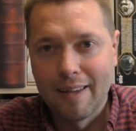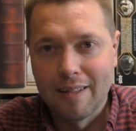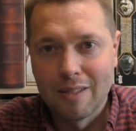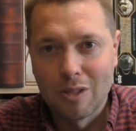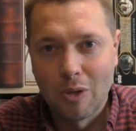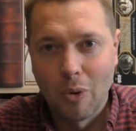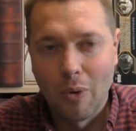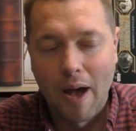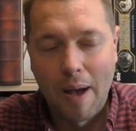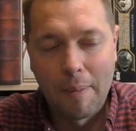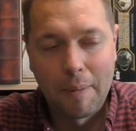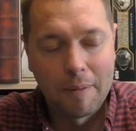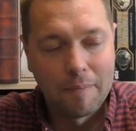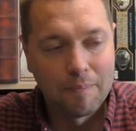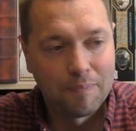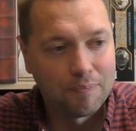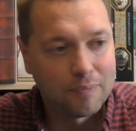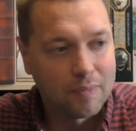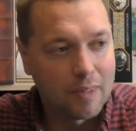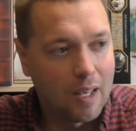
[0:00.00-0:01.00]
so happy.
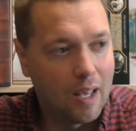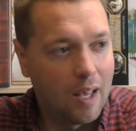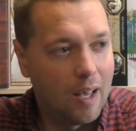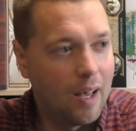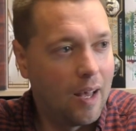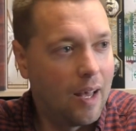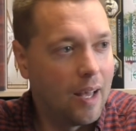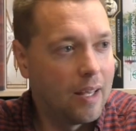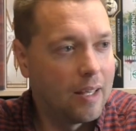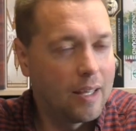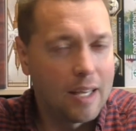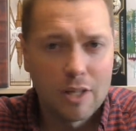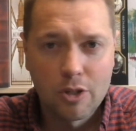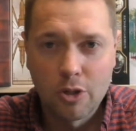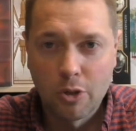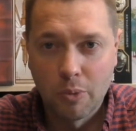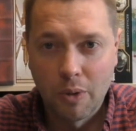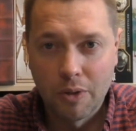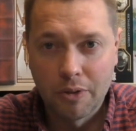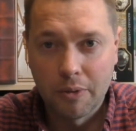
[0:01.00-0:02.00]
Uh, in case
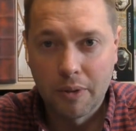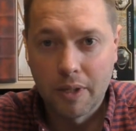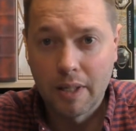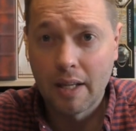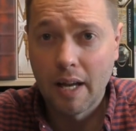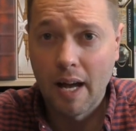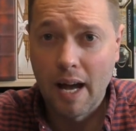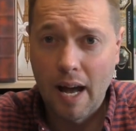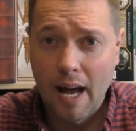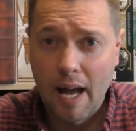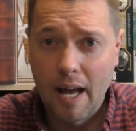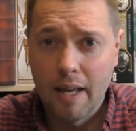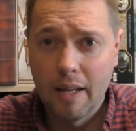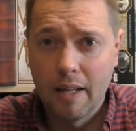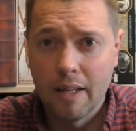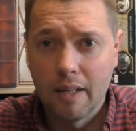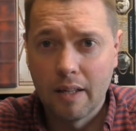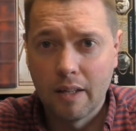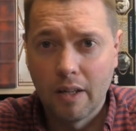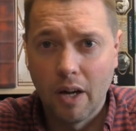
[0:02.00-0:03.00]
you're wondering,
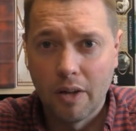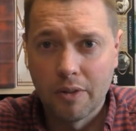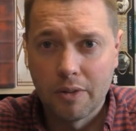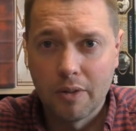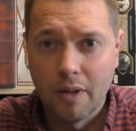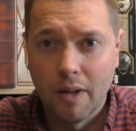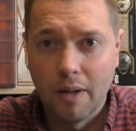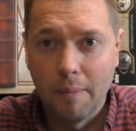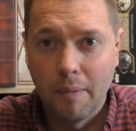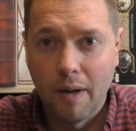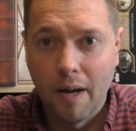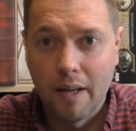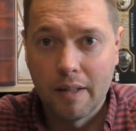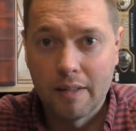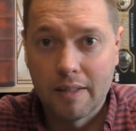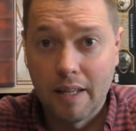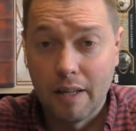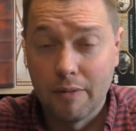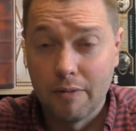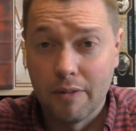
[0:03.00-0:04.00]
I got
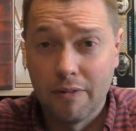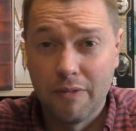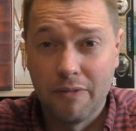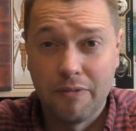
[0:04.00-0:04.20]
myself